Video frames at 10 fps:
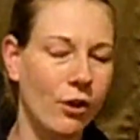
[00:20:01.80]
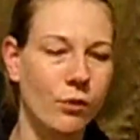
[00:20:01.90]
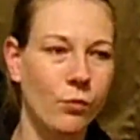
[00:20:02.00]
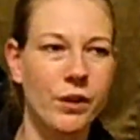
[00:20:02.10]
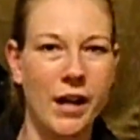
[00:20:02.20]
or
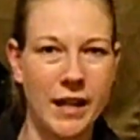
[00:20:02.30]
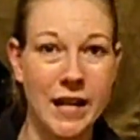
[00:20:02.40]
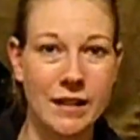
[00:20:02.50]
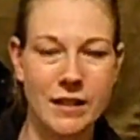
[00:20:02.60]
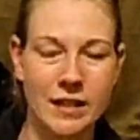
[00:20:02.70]
well, not
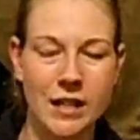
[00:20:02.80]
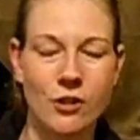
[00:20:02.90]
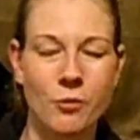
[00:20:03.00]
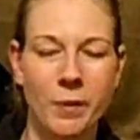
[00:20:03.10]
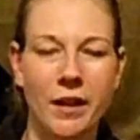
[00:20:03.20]
hand
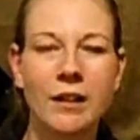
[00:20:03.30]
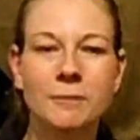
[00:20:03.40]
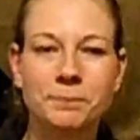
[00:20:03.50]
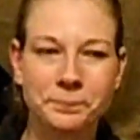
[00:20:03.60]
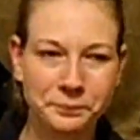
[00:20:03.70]
stitch, but,
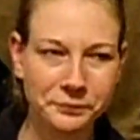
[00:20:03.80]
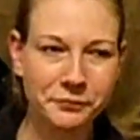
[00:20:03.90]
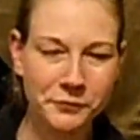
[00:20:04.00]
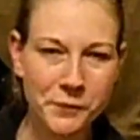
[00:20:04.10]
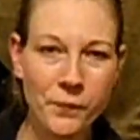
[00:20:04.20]

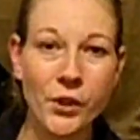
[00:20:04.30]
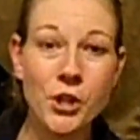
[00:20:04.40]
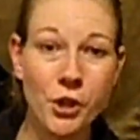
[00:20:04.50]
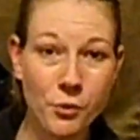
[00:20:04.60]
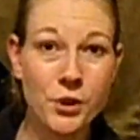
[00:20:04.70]

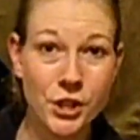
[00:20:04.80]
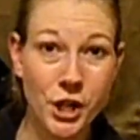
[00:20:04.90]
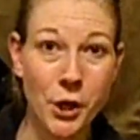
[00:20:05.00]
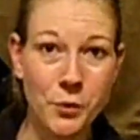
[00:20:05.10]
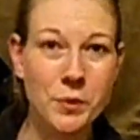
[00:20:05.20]
you know,
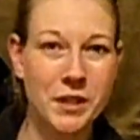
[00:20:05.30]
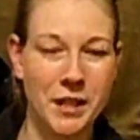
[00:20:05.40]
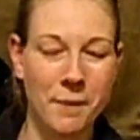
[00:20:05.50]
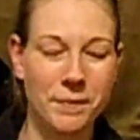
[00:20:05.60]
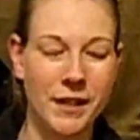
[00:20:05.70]
sew
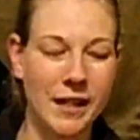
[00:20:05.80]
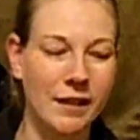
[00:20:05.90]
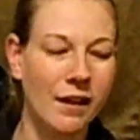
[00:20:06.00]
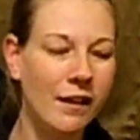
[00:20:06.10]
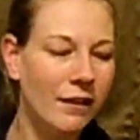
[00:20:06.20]
something,